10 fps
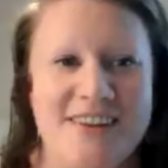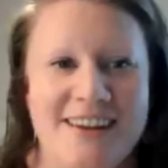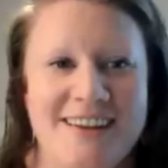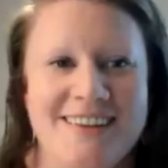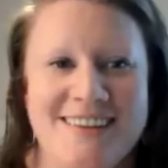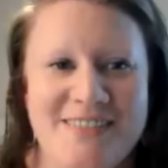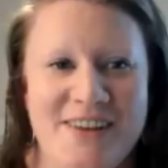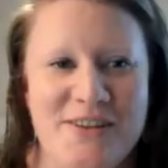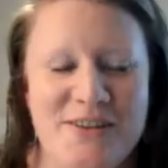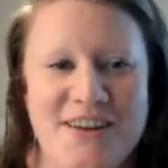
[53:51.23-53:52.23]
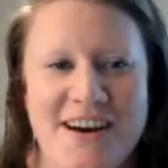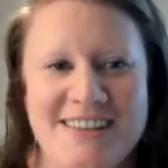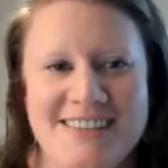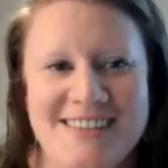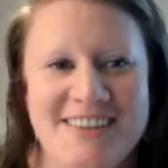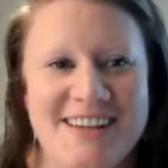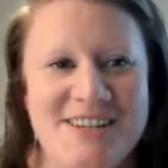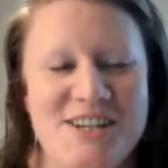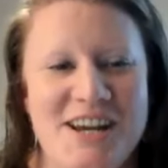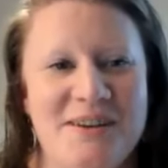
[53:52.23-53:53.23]
Do you have any final thoughts you'd like
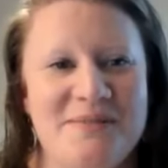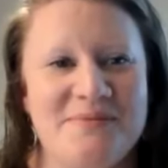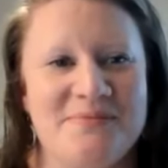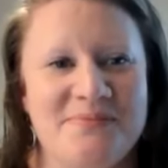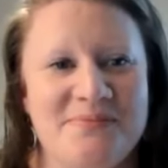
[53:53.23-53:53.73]
to share?